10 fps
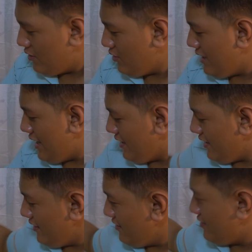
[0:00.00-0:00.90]
So that
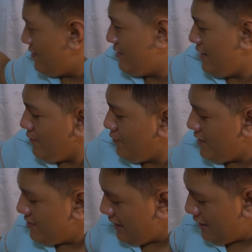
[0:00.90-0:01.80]
is it for
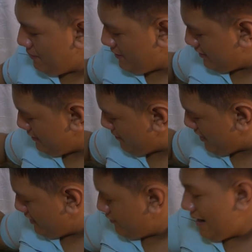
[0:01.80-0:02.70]
this ABC
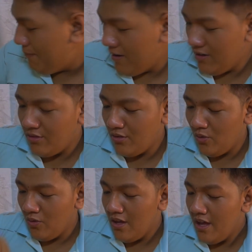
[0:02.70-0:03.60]
Mart wrapper.
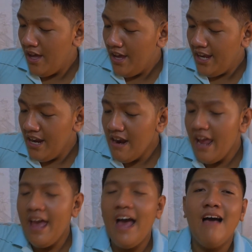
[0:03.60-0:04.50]
So here
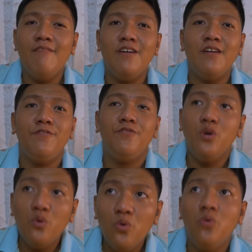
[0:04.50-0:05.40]
I have a
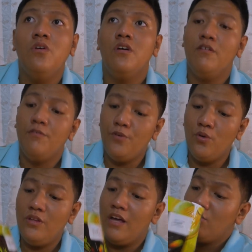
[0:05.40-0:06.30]
few
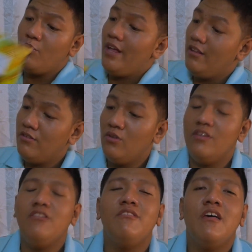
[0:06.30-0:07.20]
food as well. So
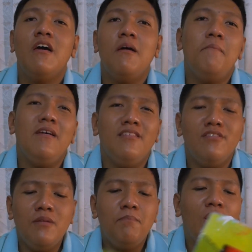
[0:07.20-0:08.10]
since my
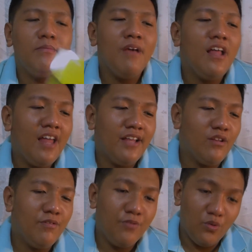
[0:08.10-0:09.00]
sister bought me a lot
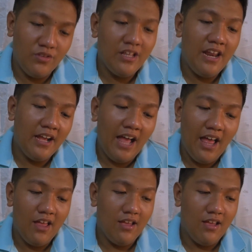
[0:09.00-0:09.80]
of food talaga.